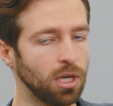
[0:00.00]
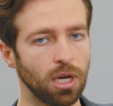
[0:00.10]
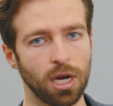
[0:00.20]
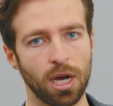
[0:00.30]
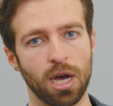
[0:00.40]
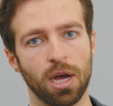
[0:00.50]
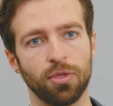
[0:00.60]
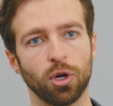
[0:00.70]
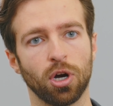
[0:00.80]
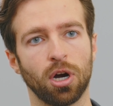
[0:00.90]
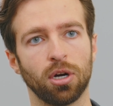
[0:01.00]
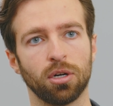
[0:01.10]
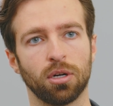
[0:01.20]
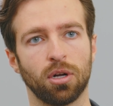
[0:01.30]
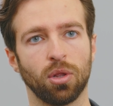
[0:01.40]
There
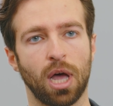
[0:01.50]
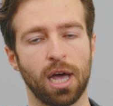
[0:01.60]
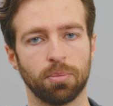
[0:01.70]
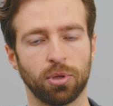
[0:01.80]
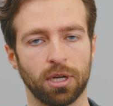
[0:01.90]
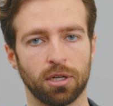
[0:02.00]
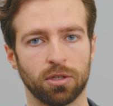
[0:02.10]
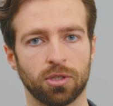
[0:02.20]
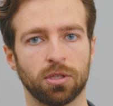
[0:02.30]
are a lot of players